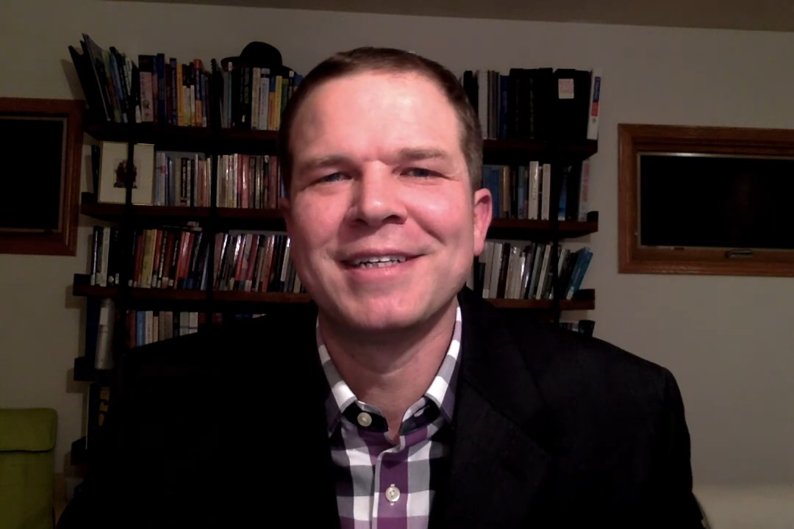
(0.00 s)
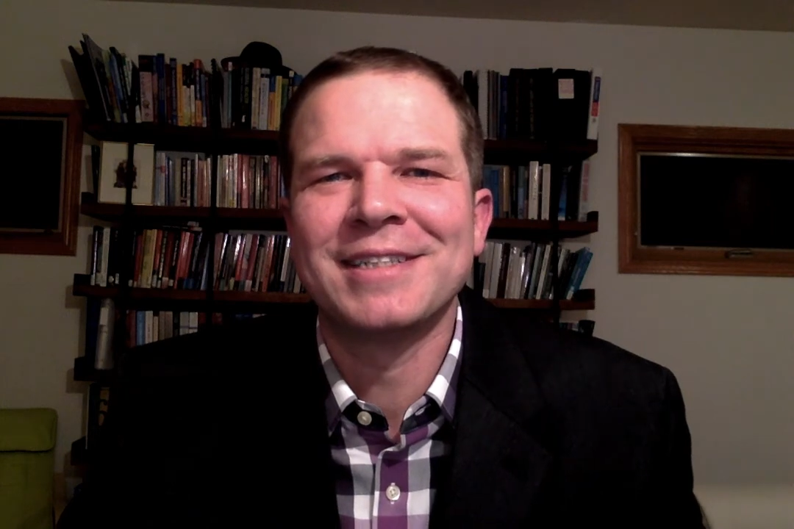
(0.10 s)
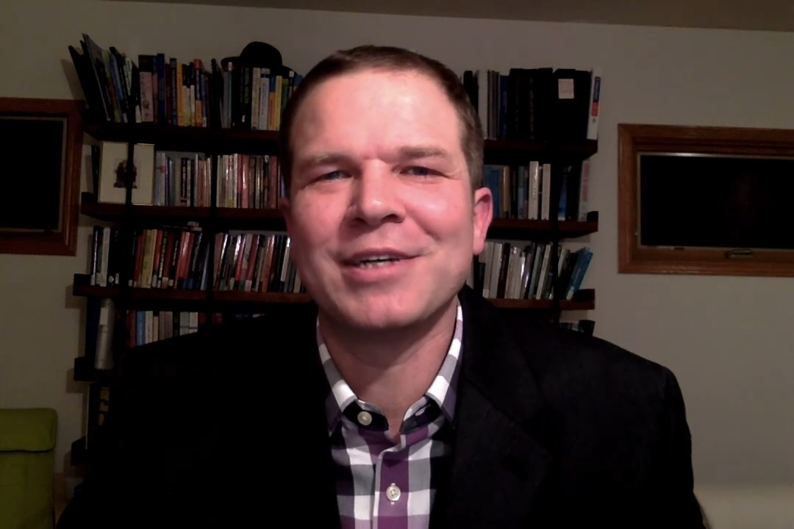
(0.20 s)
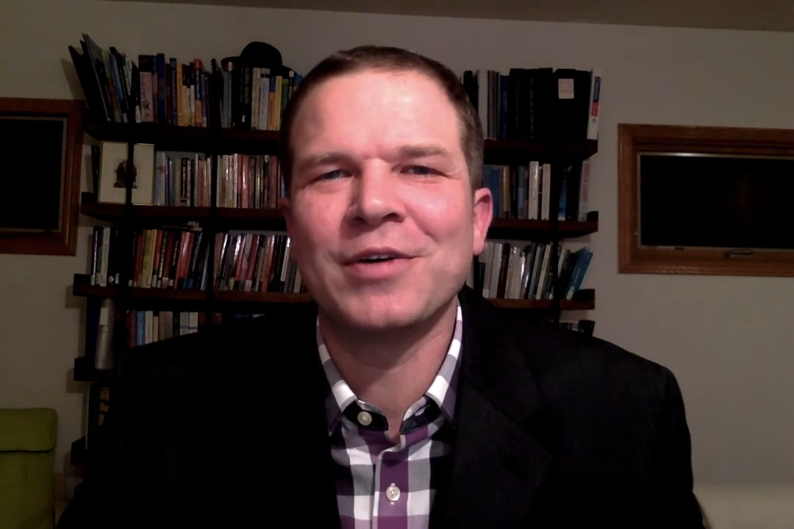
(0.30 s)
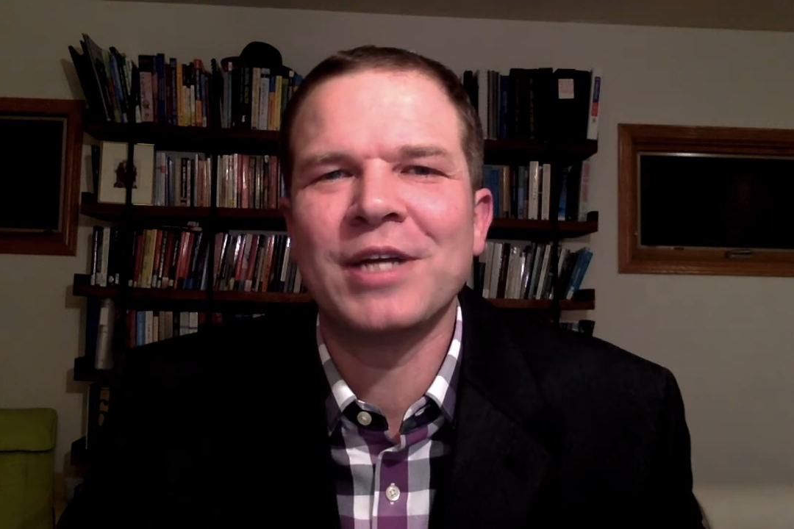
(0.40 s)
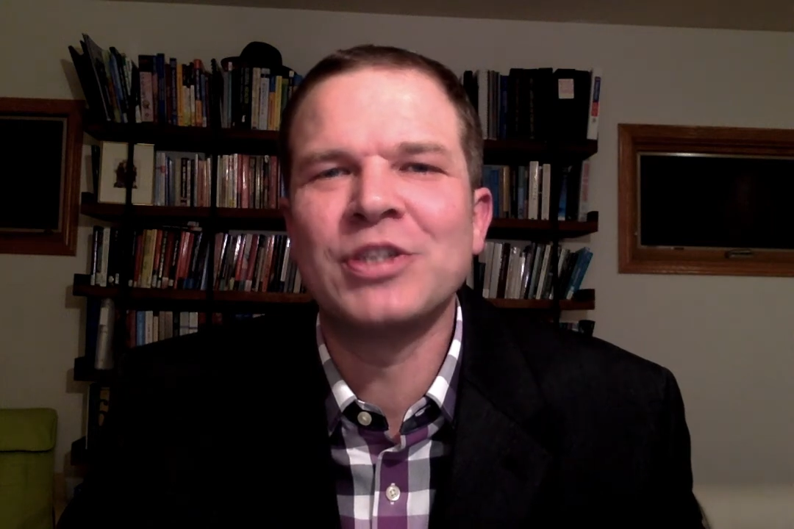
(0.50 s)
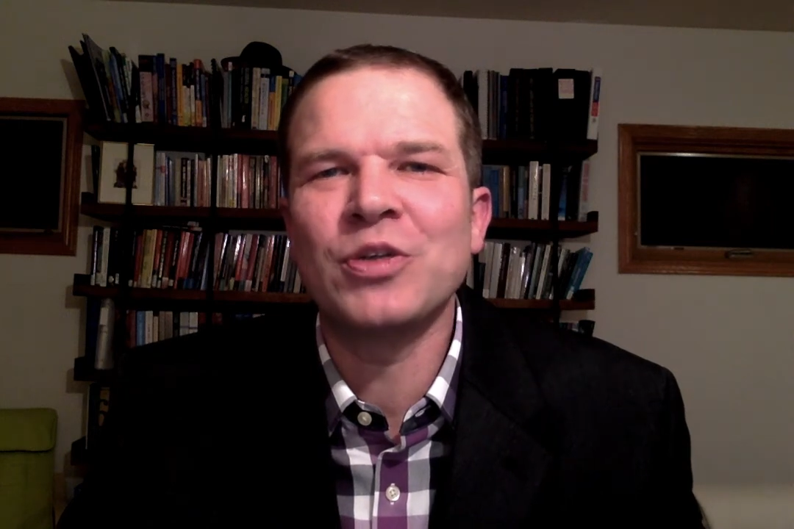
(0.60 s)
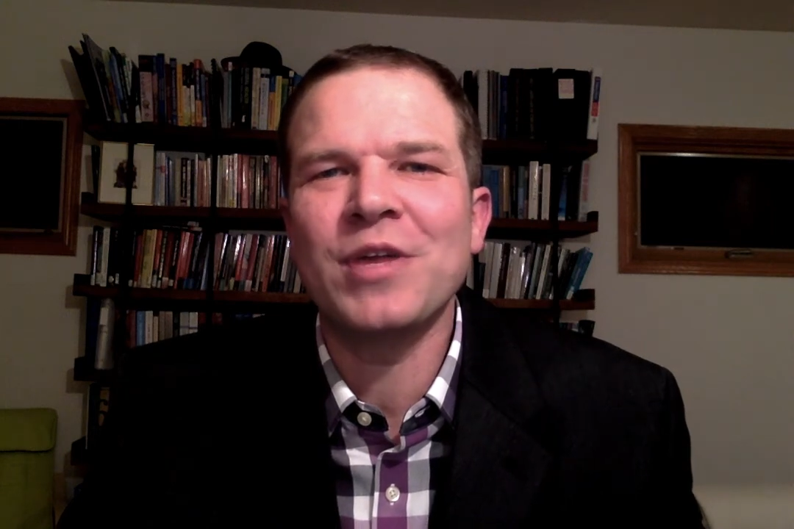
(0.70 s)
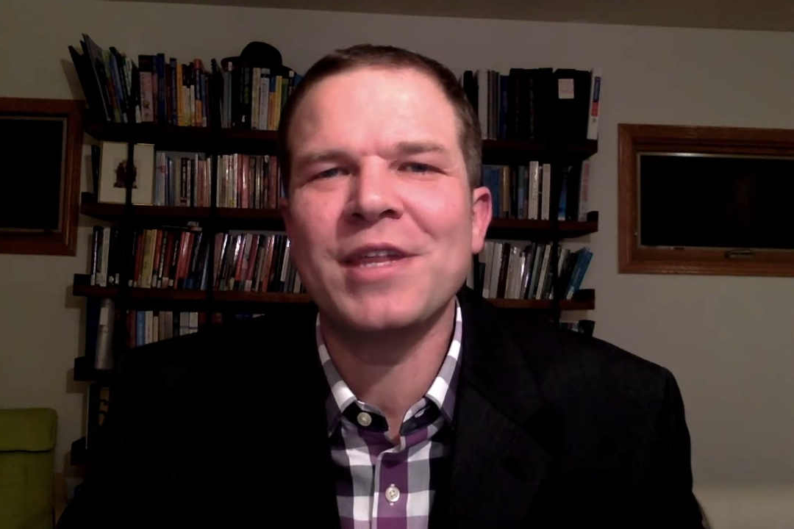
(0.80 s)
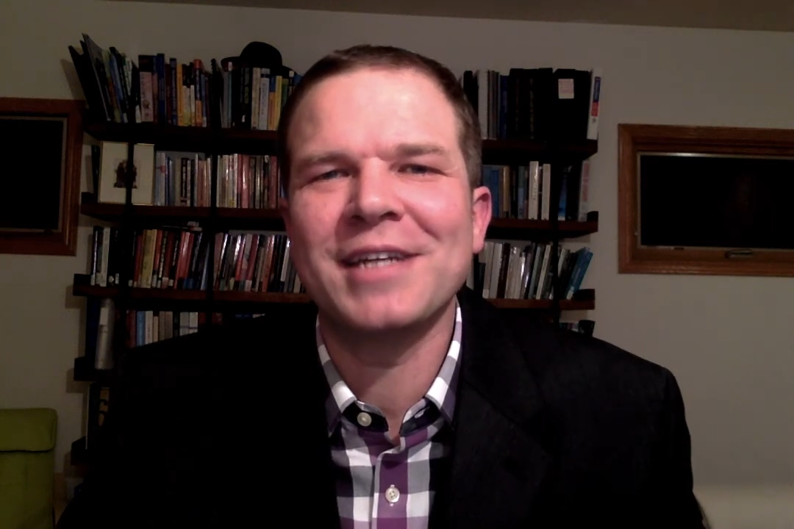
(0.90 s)
So
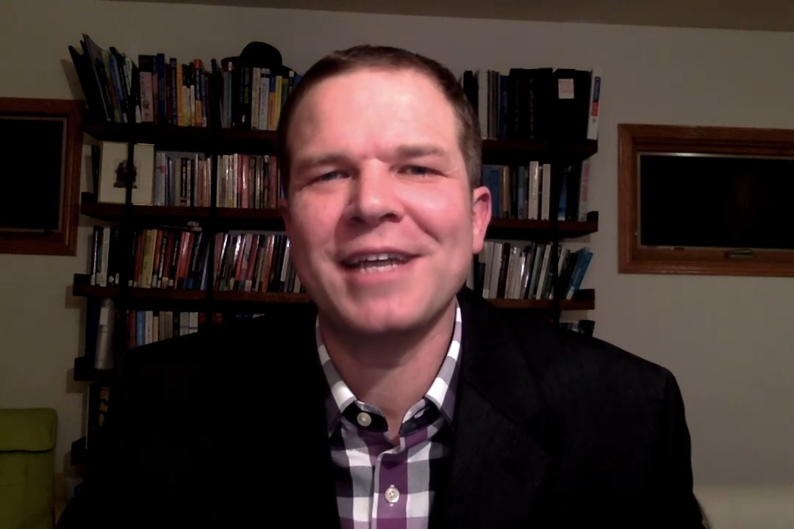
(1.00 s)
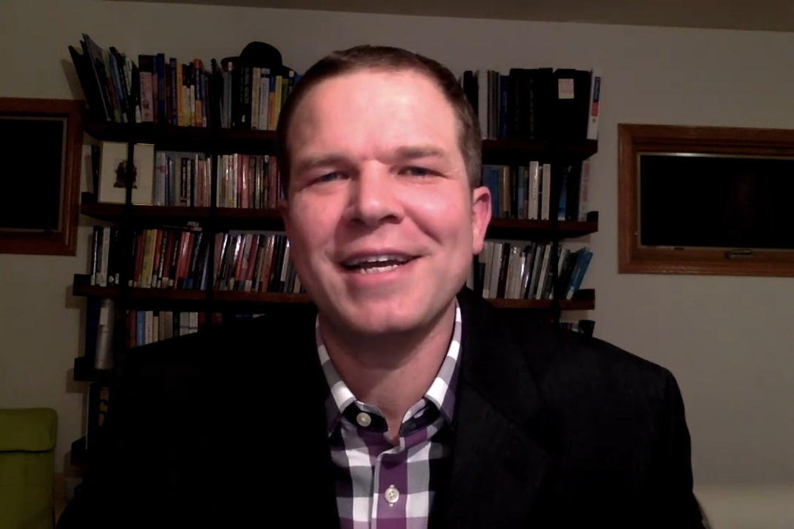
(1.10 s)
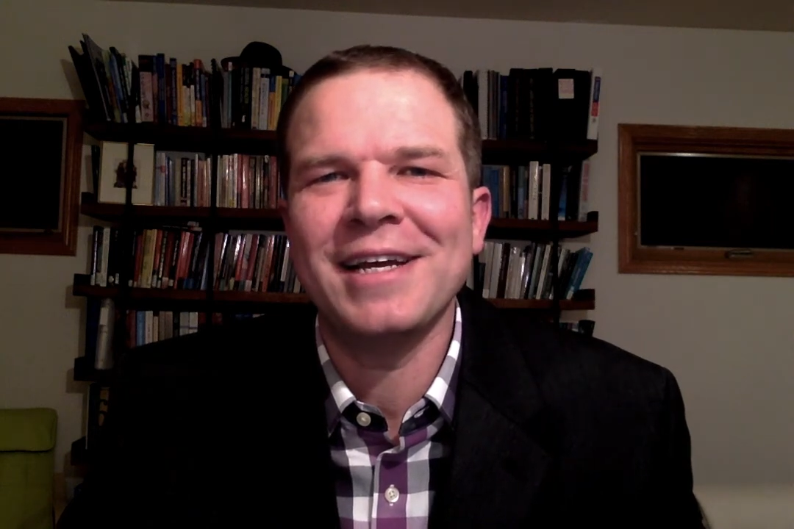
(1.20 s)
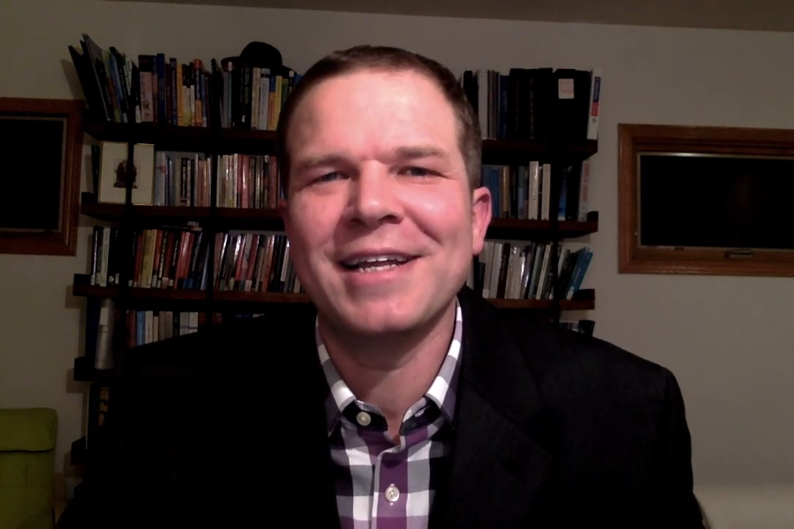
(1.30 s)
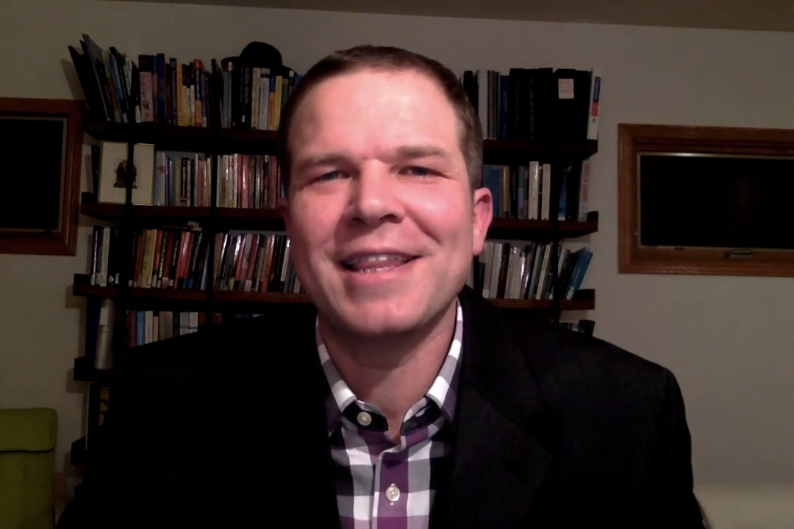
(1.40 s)
enjoy the day.